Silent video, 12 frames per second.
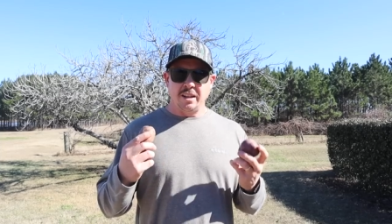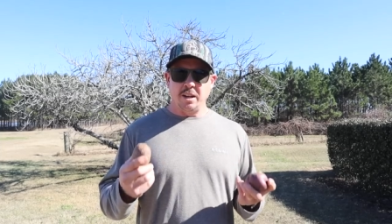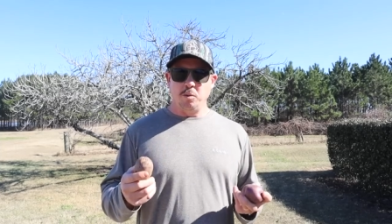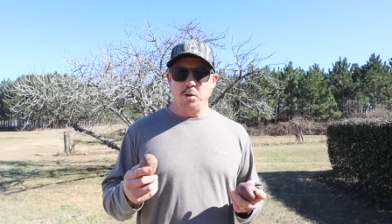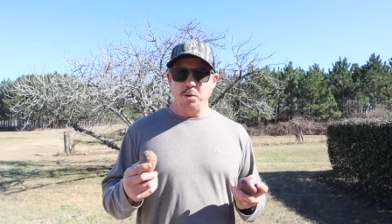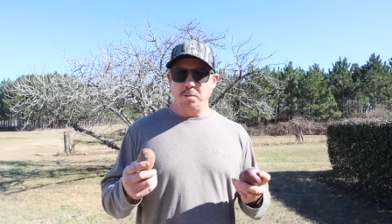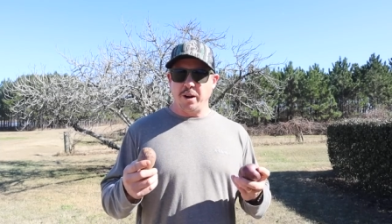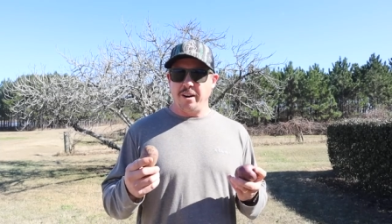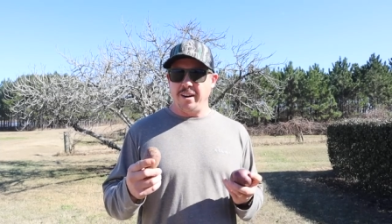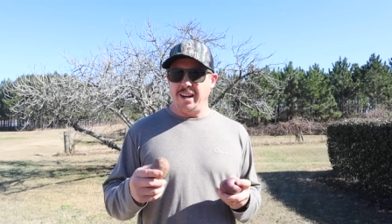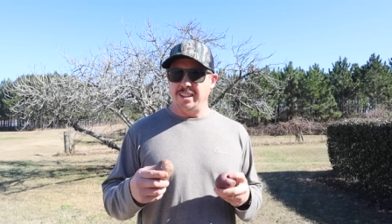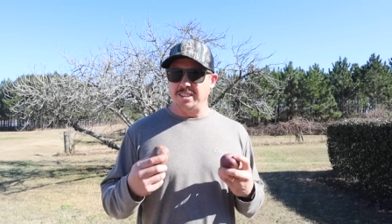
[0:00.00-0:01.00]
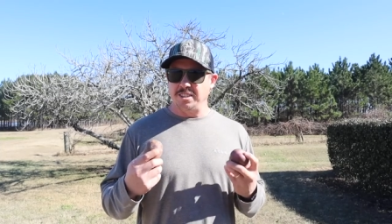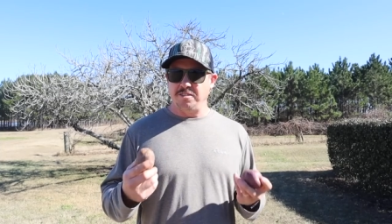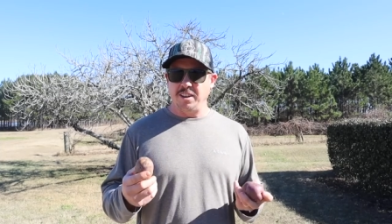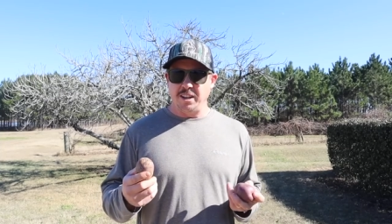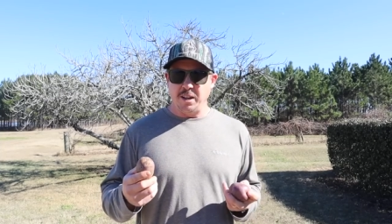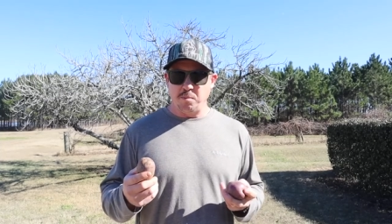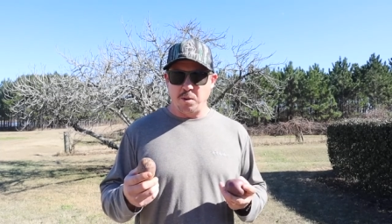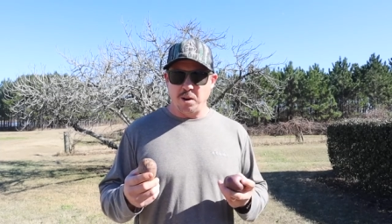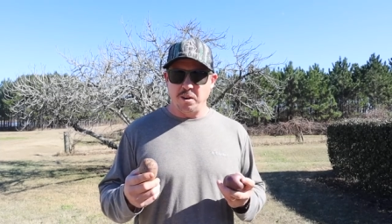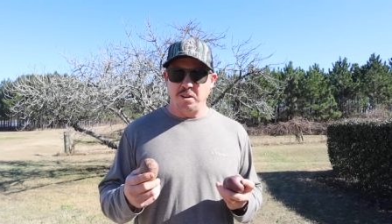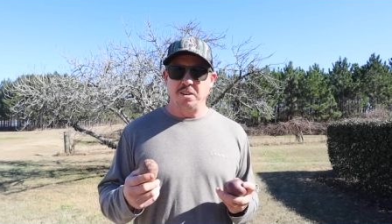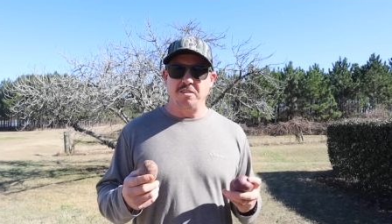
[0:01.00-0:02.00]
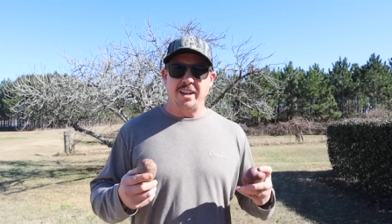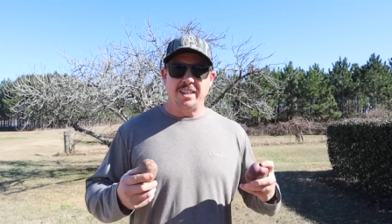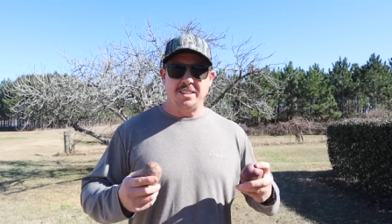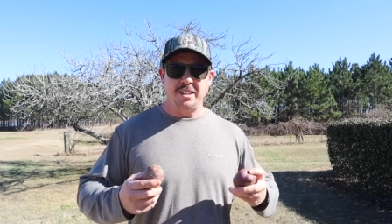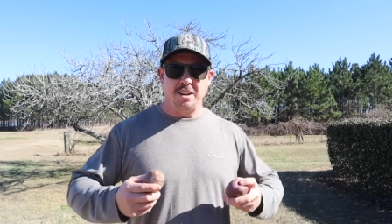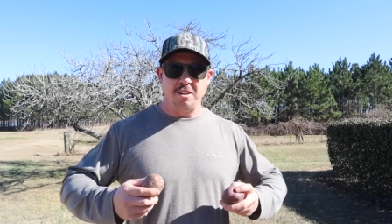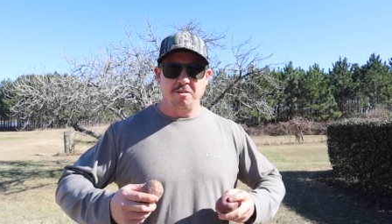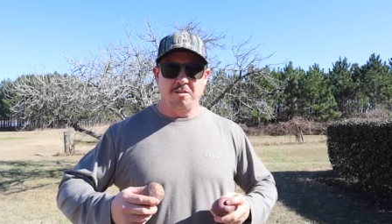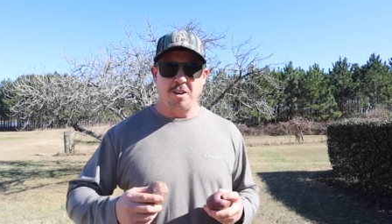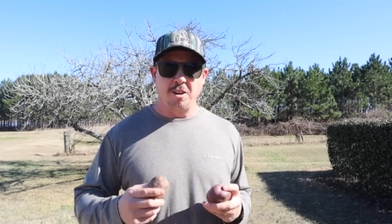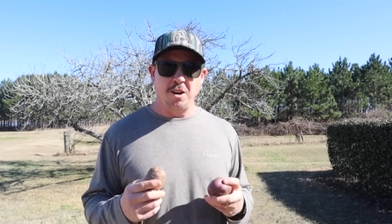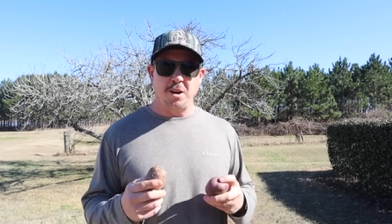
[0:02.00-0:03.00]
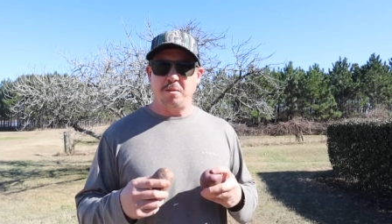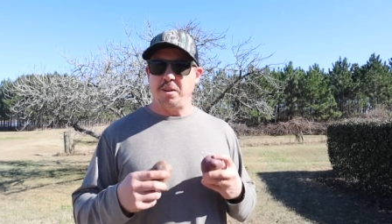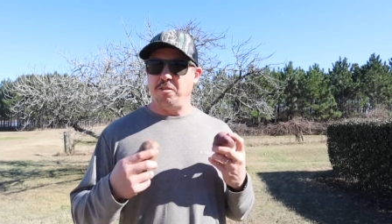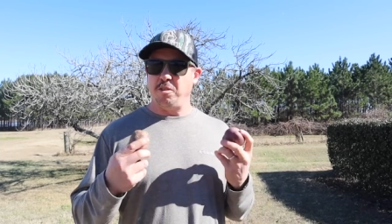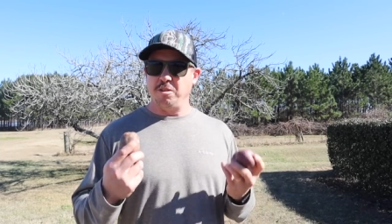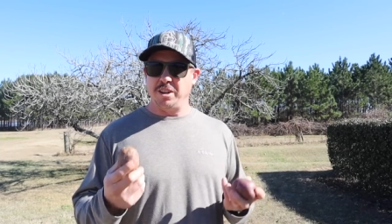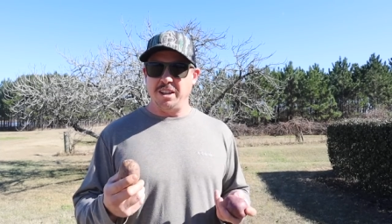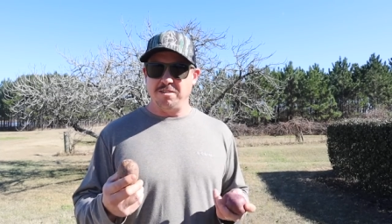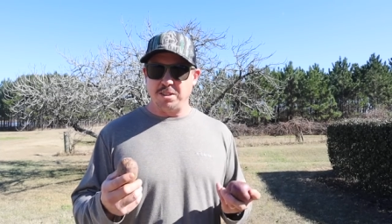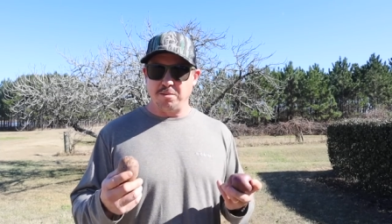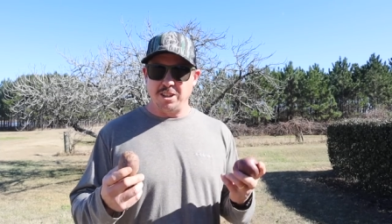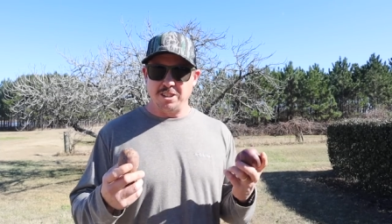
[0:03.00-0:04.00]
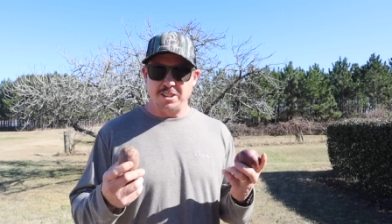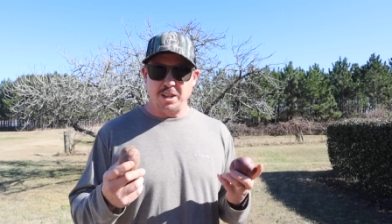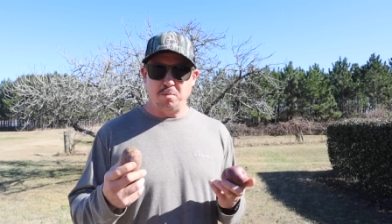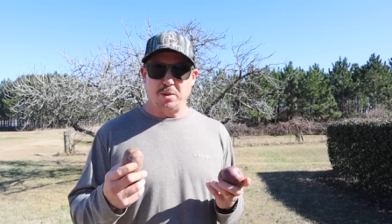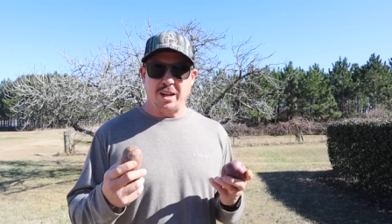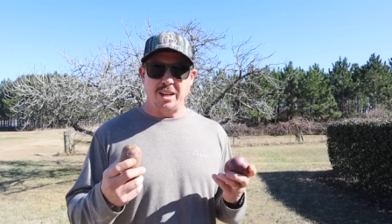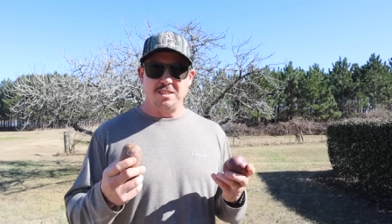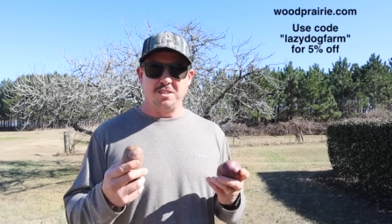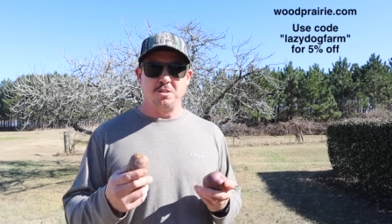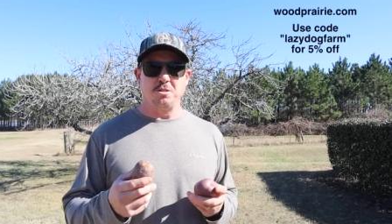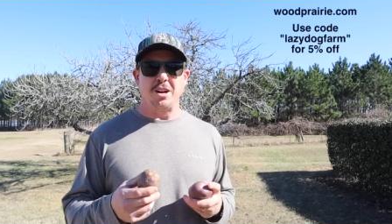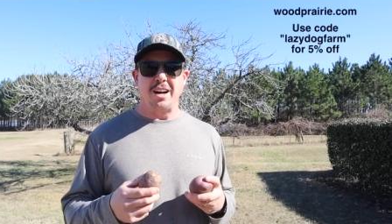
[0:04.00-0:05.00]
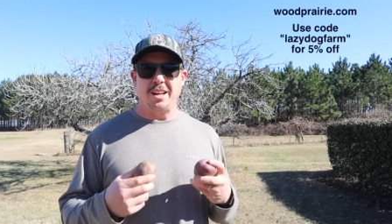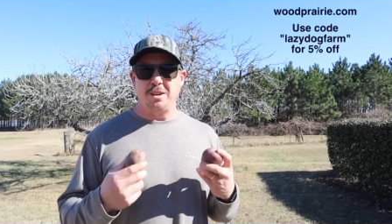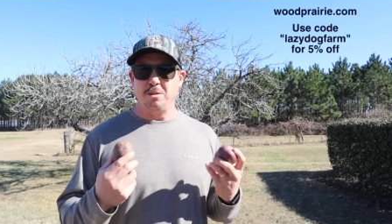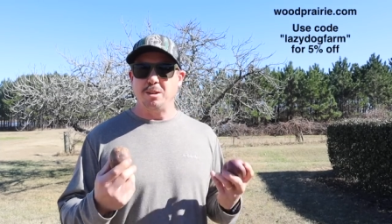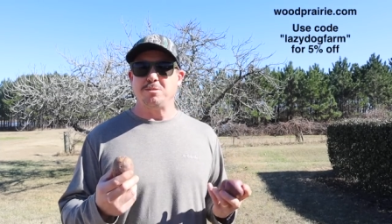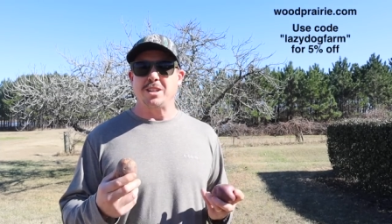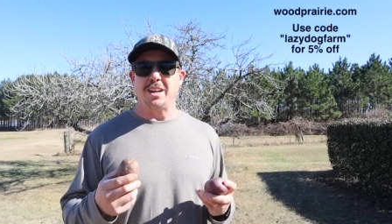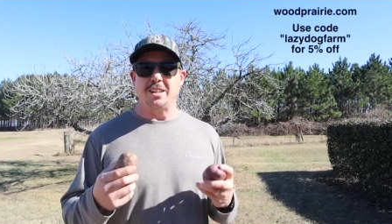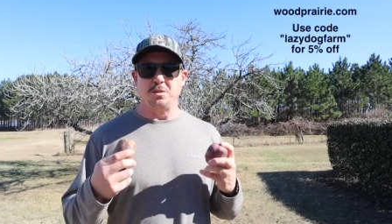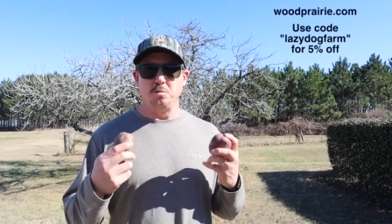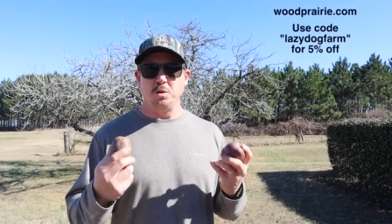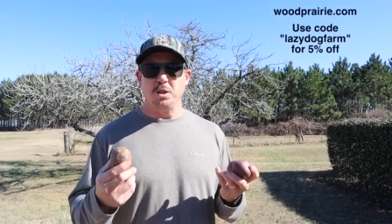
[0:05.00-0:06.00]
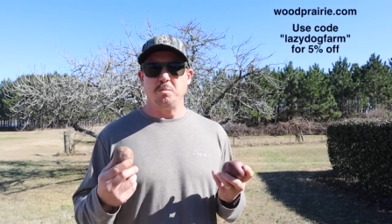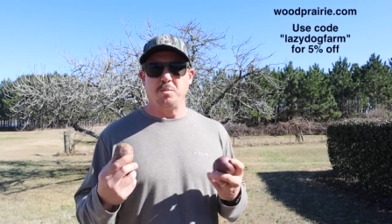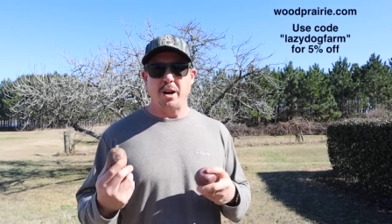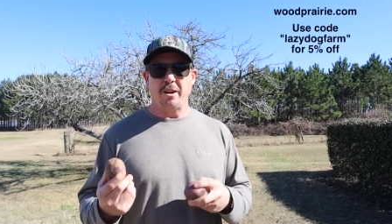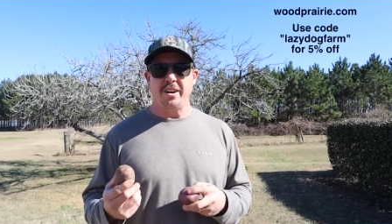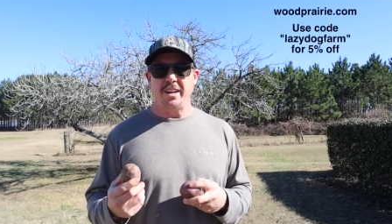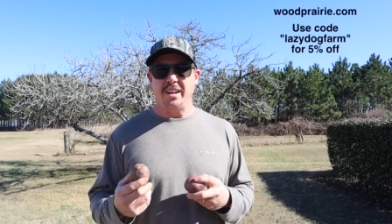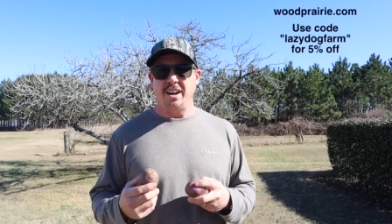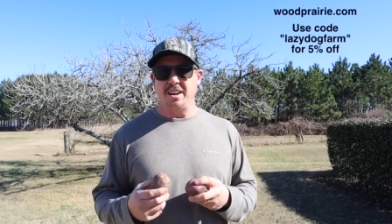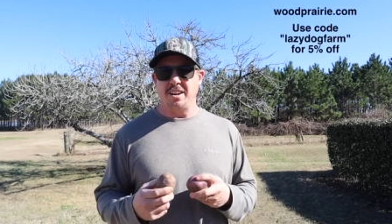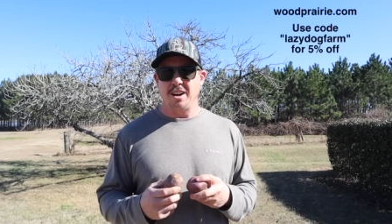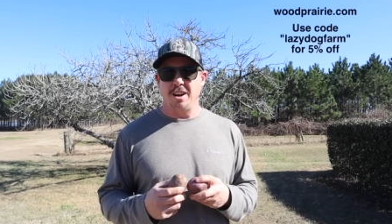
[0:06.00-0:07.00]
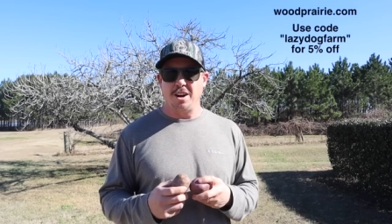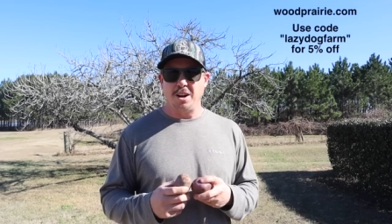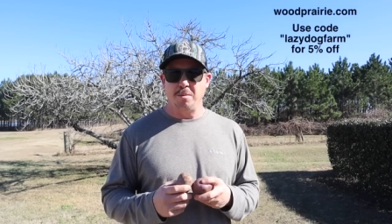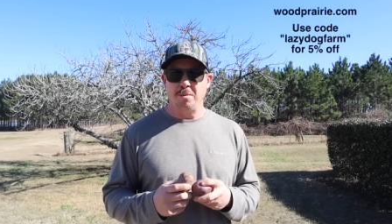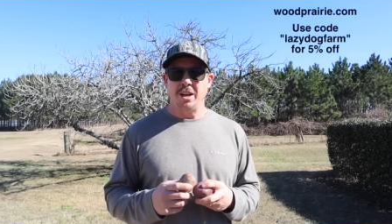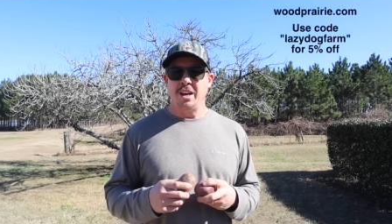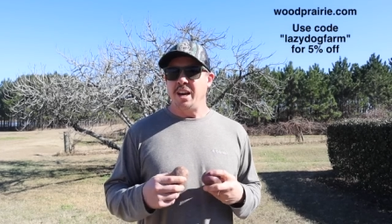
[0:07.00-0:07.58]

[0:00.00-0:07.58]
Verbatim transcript: Now Wood Prairie is an affiliate partner of Lazy Dog Farm and if you want to give some of their seed potatoes a try their website is woodprairie.com